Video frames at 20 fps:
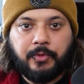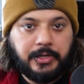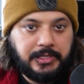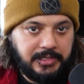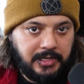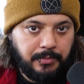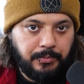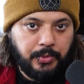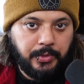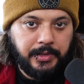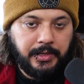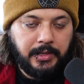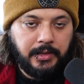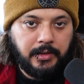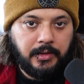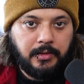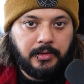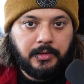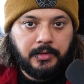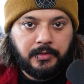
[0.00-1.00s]
For example,
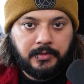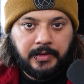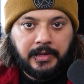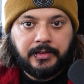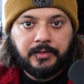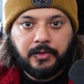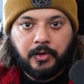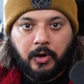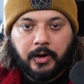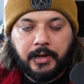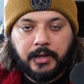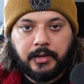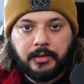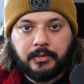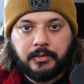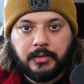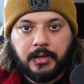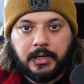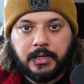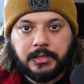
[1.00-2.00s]
the set
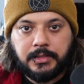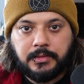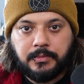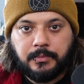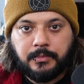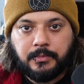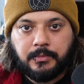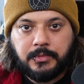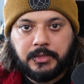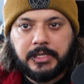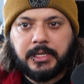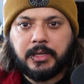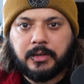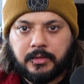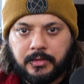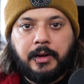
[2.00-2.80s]
starting here.